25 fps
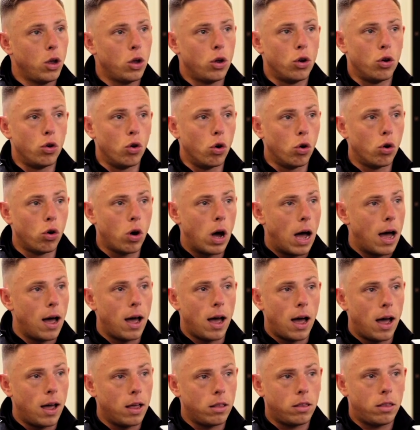No,
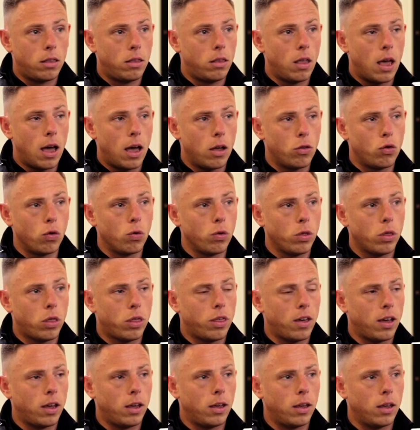I don't
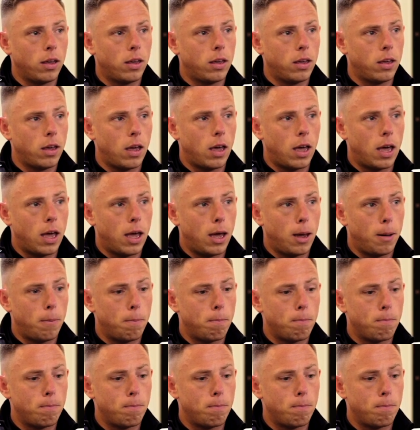think it